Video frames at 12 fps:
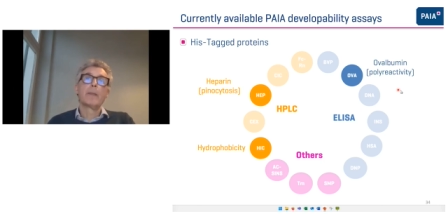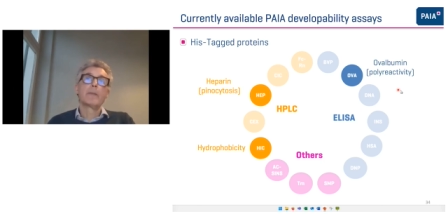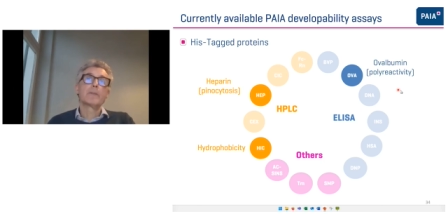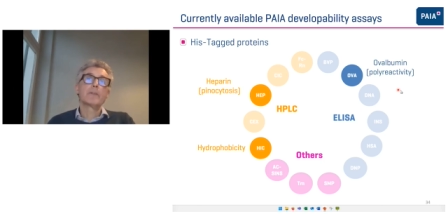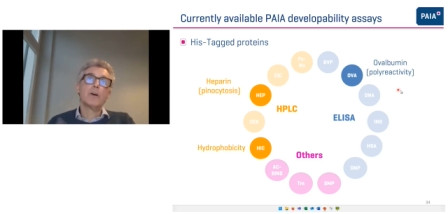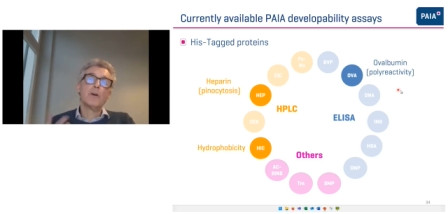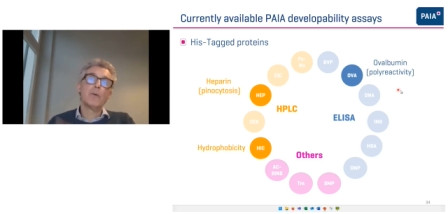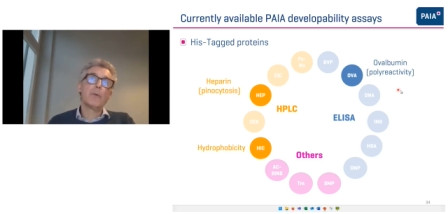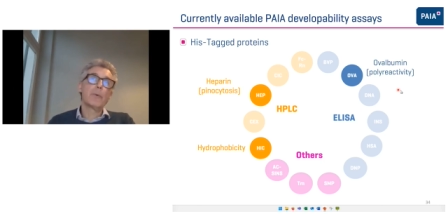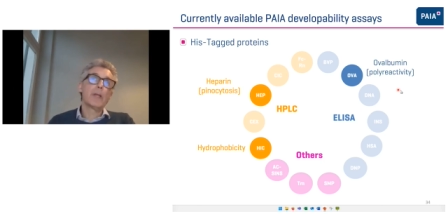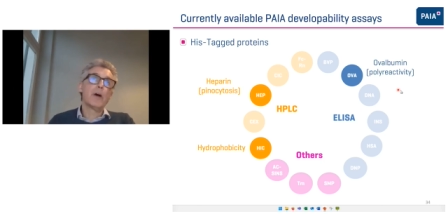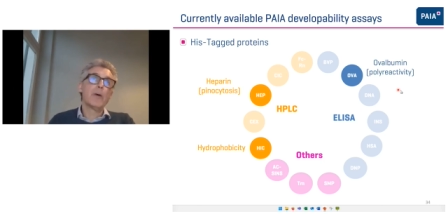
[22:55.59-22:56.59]
So
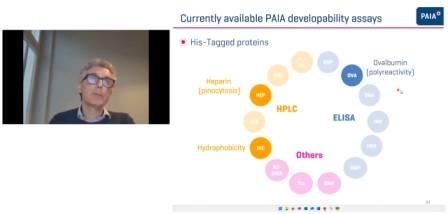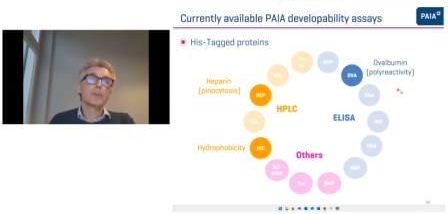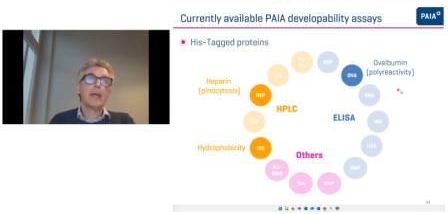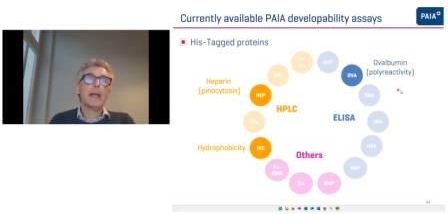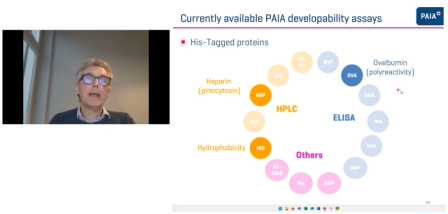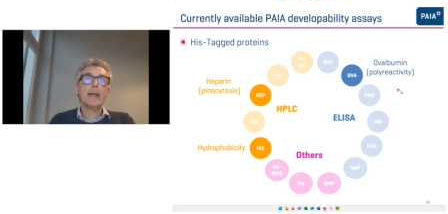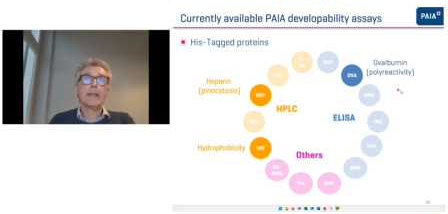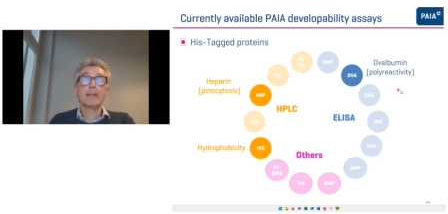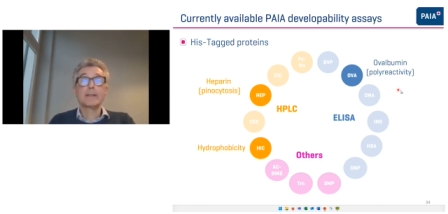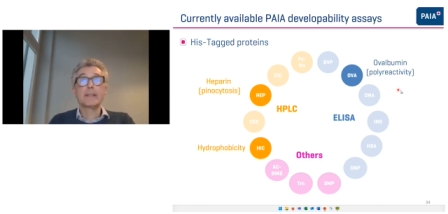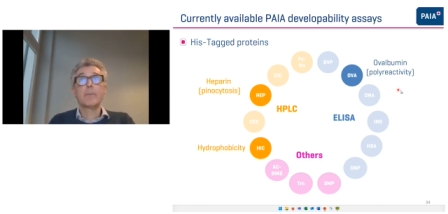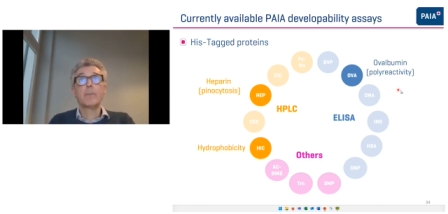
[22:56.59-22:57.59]
we hope to add
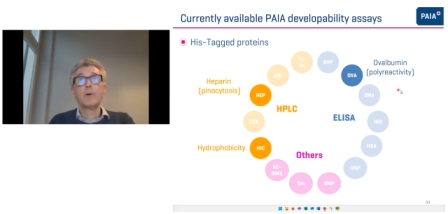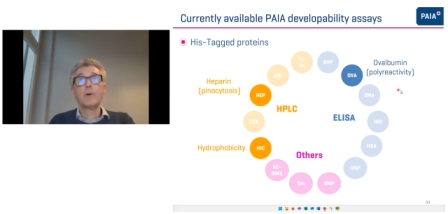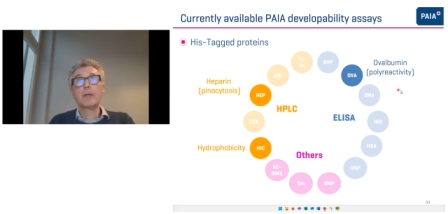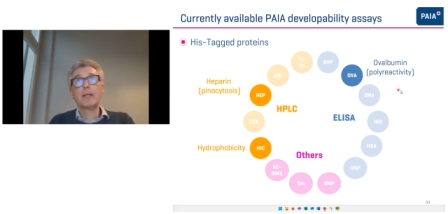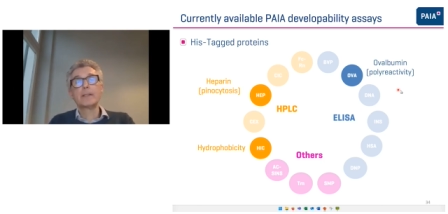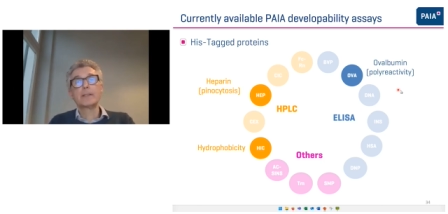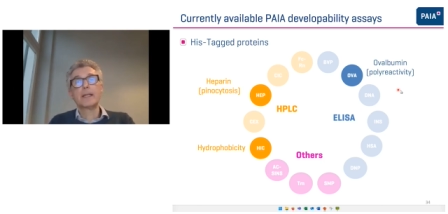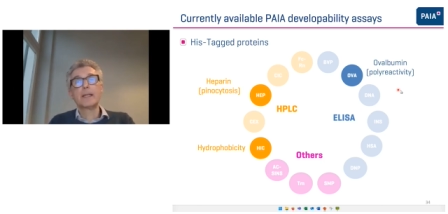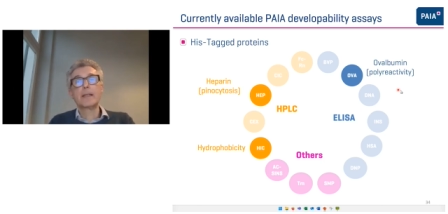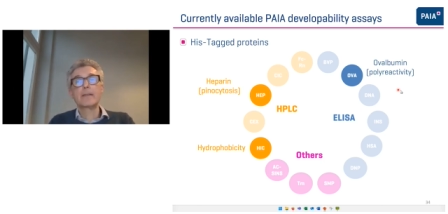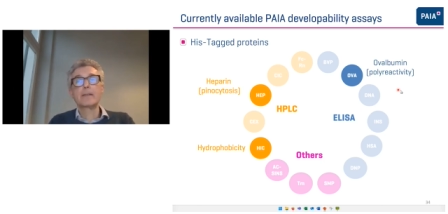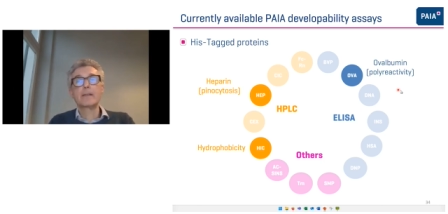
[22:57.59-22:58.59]
some more
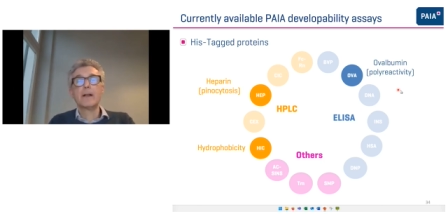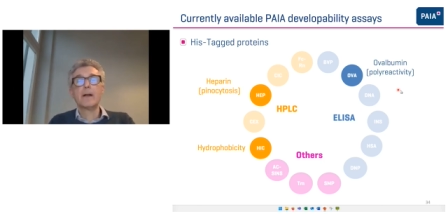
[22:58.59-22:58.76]
assays